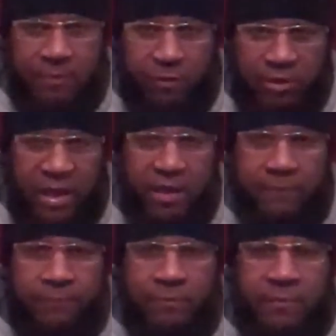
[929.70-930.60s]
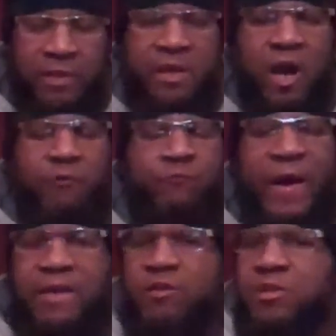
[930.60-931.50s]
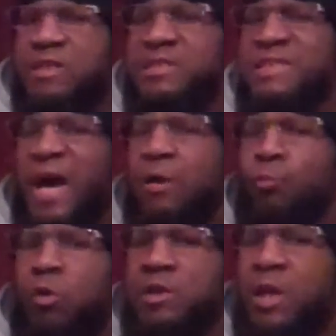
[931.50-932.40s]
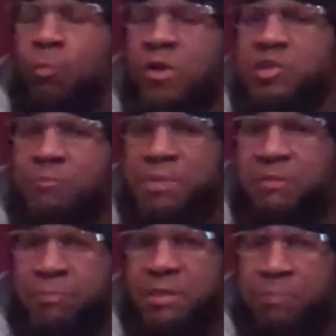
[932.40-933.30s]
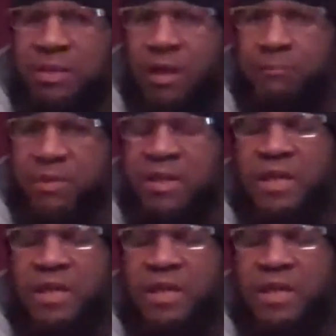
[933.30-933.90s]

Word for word: Okay? A fighter is not one that wants to beat people up.